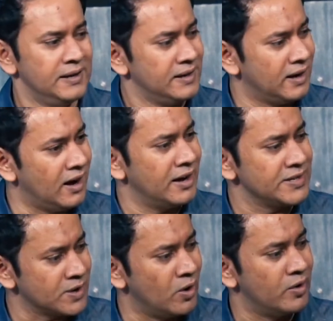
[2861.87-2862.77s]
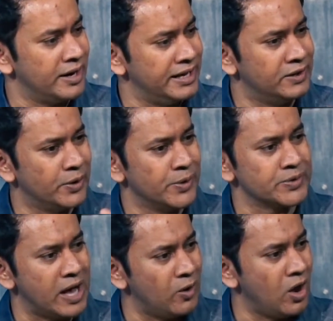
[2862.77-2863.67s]
God has already knows
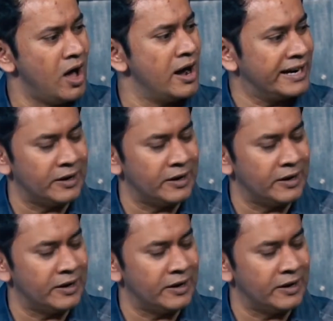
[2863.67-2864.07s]
how long and